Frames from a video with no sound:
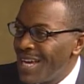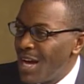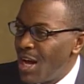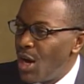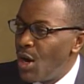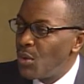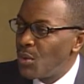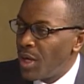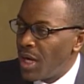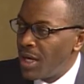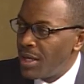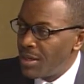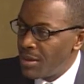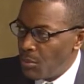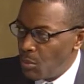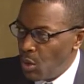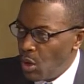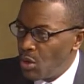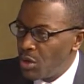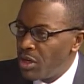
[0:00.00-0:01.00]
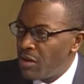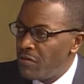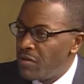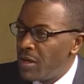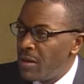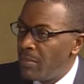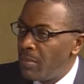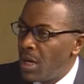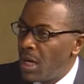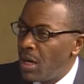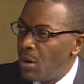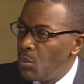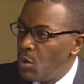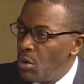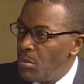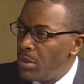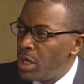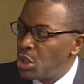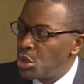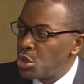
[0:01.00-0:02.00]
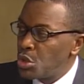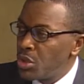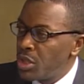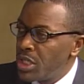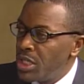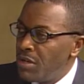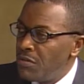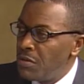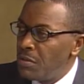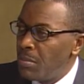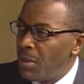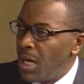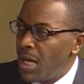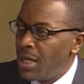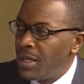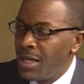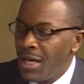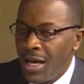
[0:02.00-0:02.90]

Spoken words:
Okay, we'll give them. We'll make sure to give you mine.